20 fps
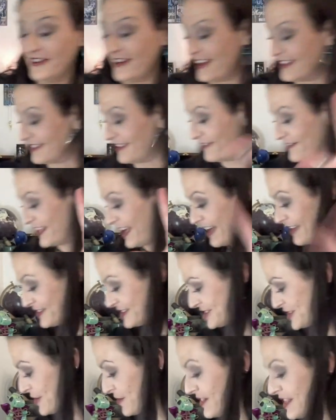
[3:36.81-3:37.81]
I love that.
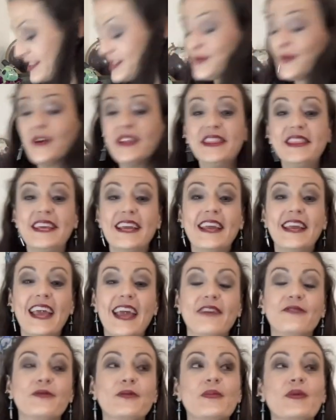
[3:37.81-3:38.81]
So that's one thing.
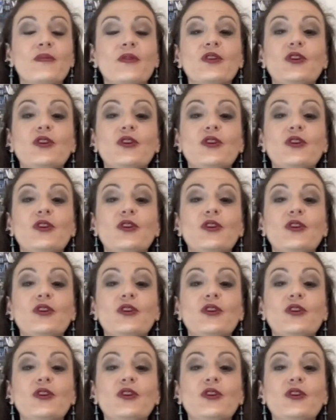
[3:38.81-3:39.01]
And remember,